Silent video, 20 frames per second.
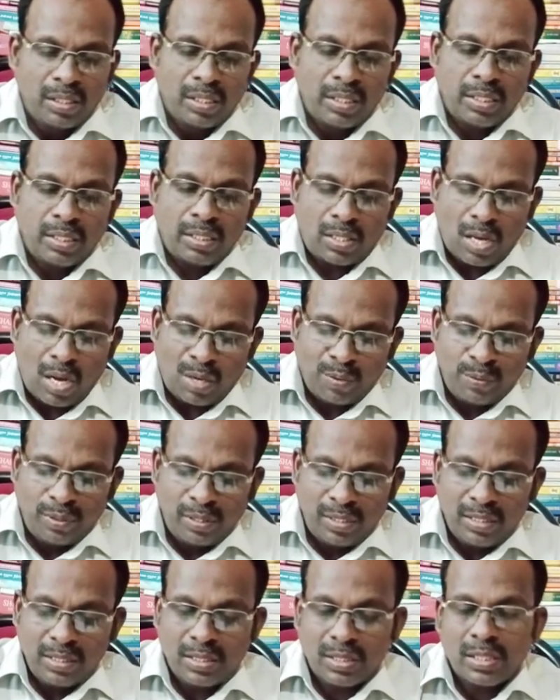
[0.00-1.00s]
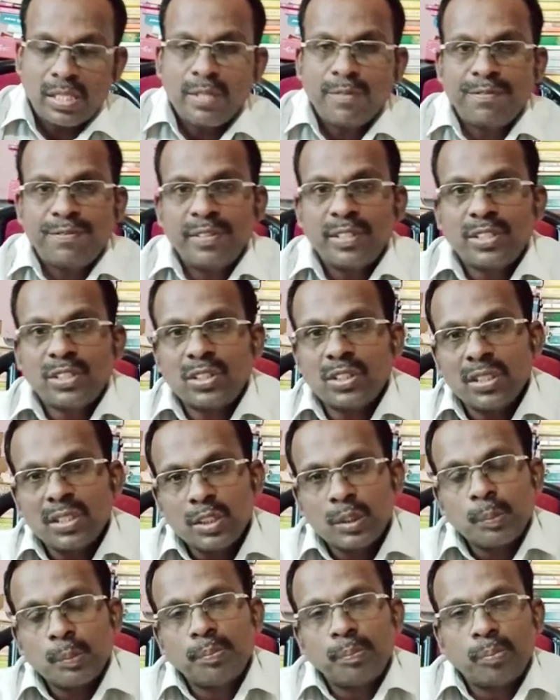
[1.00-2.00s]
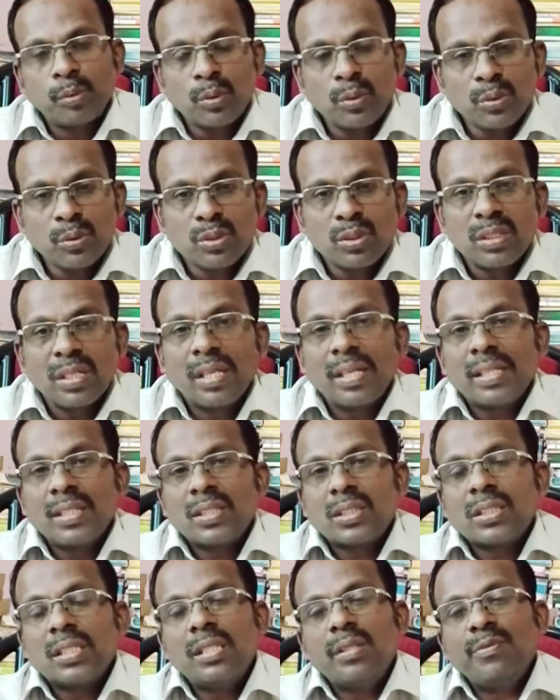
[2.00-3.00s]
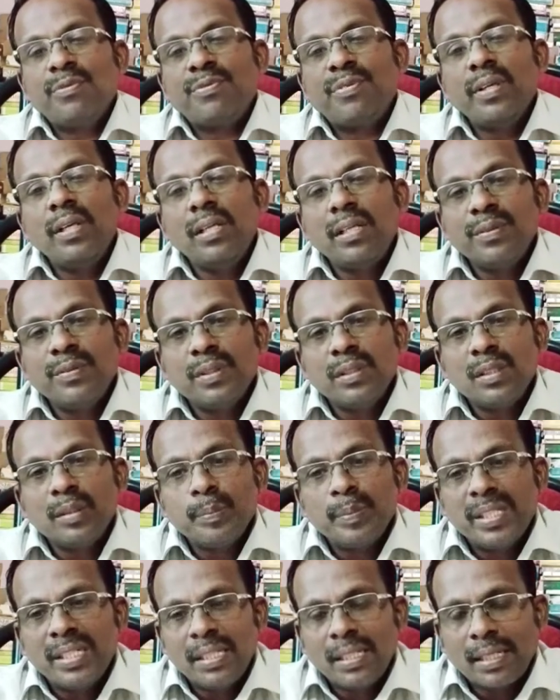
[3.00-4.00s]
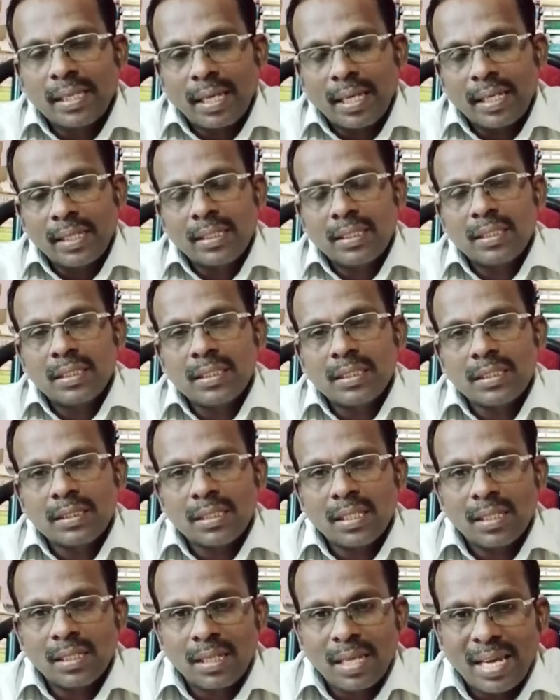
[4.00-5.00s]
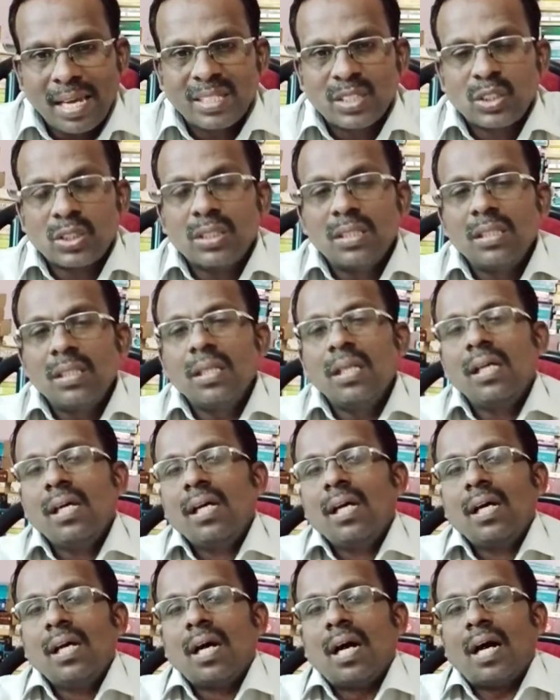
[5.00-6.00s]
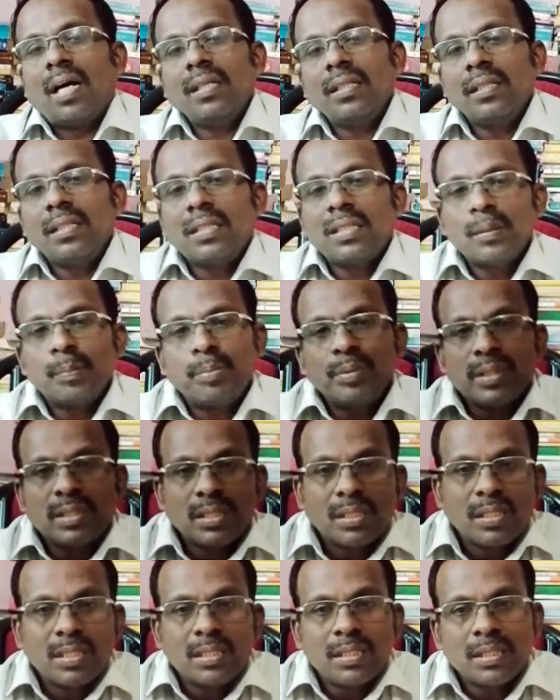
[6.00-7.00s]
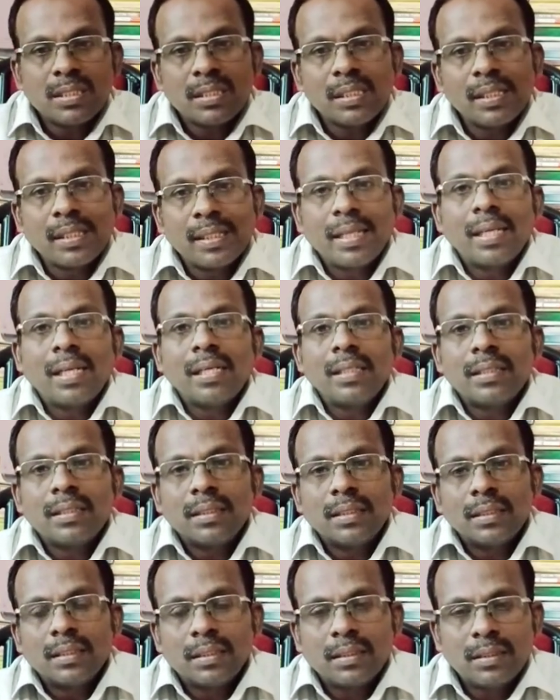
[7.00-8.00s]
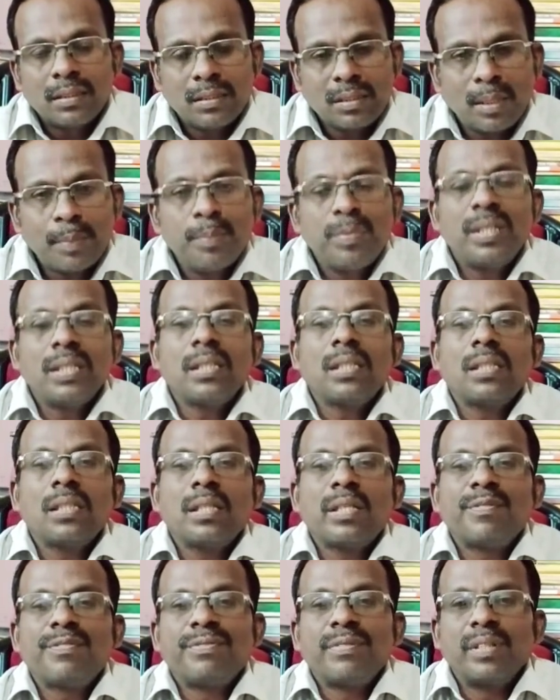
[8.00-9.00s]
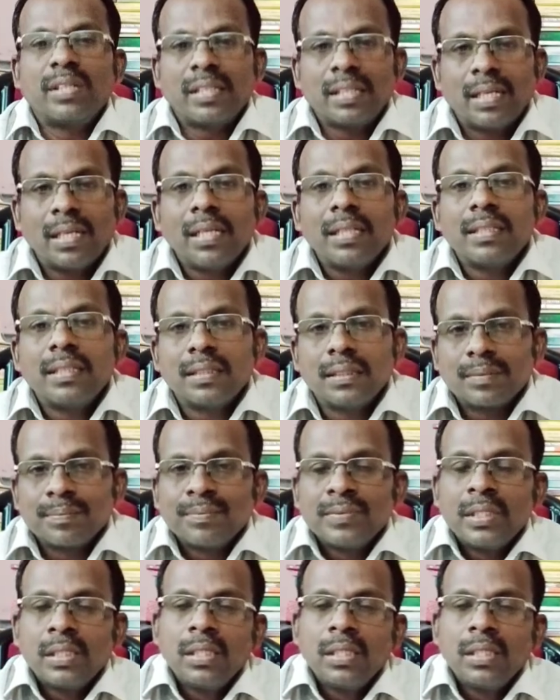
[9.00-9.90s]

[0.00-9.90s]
A novel is a fictitious prose narration filled with many characters and action, and it represents reality, some degree of reality.